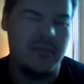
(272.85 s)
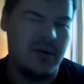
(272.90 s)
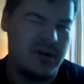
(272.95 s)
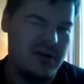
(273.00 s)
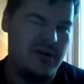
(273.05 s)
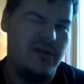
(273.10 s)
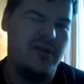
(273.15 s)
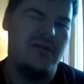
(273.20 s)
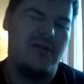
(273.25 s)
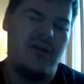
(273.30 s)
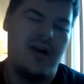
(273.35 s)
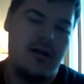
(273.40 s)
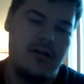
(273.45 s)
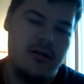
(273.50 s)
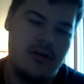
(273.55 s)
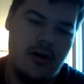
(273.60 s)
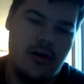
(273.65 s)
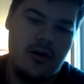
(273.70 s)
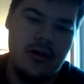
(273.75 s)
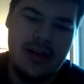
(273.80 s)
But going
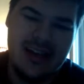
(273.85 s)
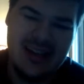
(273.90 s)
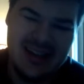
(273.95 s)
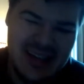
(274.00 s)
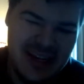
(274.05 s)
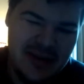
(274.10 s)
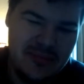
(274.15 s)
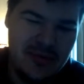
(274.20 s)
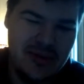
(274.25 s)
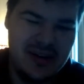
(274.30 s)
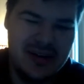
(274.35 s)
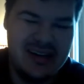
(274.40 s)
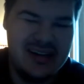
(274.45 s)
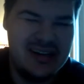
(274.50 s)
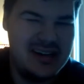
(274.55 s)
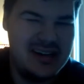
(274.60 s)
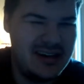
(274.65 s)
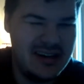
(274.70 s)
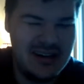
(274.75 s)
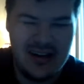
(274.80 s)
around calling Libra
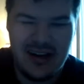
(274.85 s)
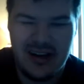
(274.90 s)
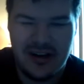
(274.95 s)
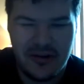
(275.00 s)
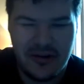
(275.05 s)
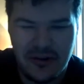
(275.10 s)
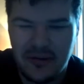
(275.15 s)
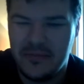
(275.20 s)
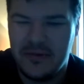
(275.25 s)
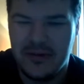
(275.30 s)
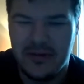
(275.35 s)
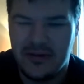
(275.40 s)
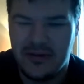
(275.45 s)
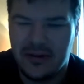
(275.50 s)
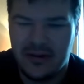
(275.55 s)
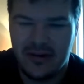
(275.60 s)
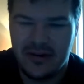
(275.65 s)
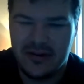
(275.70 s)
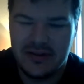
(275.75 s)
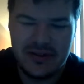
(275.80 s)
a
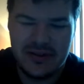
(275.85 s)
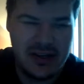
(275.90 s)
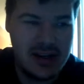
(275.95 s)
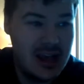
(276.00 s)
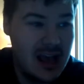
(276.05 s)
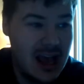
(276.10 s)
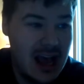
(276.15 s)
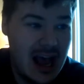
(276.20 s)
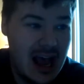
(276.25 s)
cryptocurrency,